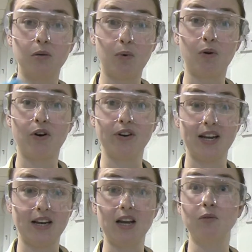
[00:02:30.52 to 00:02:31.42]
Boron,
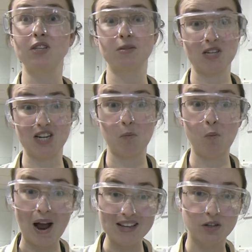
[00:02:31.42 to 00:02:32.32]
especially
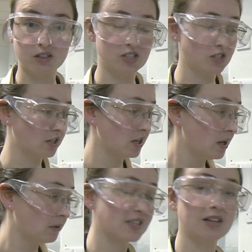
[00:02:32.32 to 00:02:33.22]
in wet oxygen,
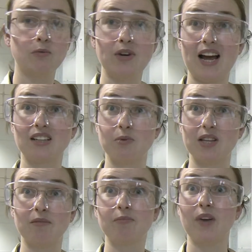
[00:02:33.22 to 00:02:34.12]
because it will react
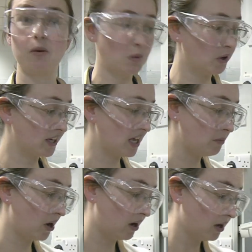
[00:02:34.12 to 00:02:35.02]
with it. And we want to
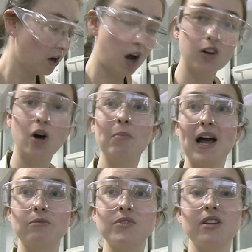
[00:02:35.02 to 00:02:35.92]
keep our
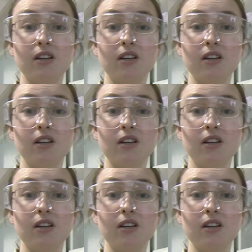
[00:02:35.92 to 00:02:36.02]
compound